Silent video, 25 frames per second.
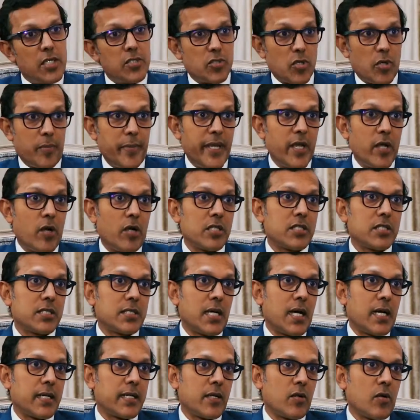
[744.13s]
So MIOT
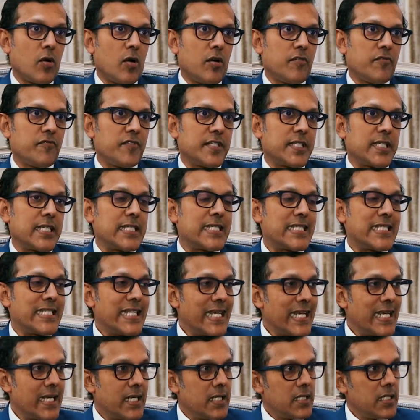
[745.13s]
started off as a
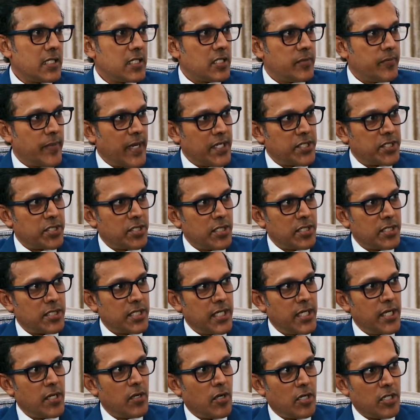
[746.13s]
single
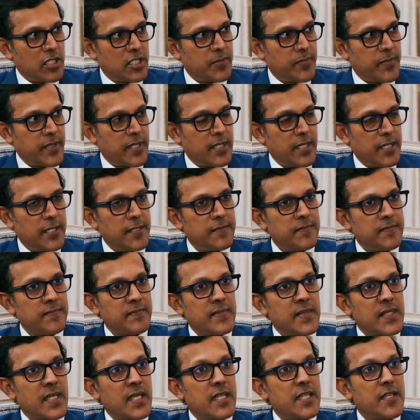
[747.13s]
specialty hospital,
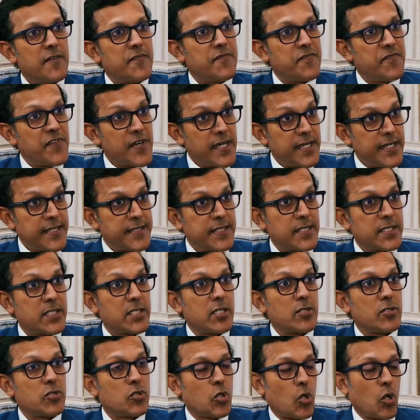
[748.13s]
the
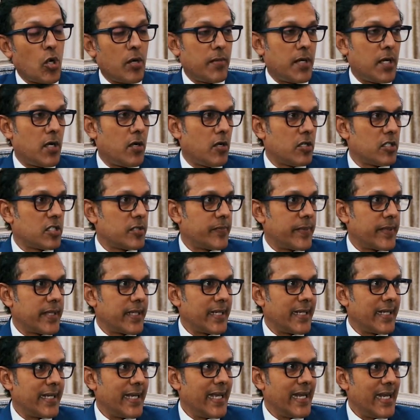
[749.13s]
first trauma
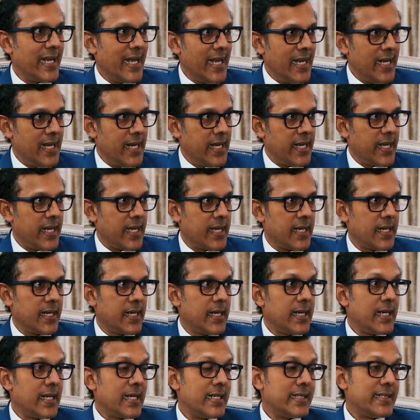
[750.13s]
hospital in India
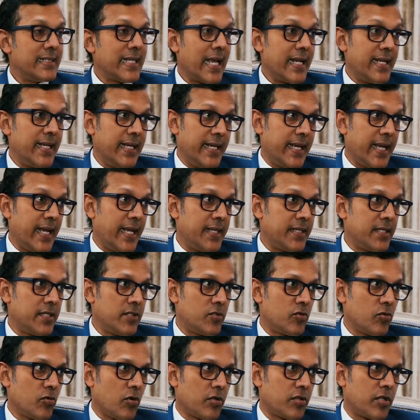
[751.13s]
dedicated to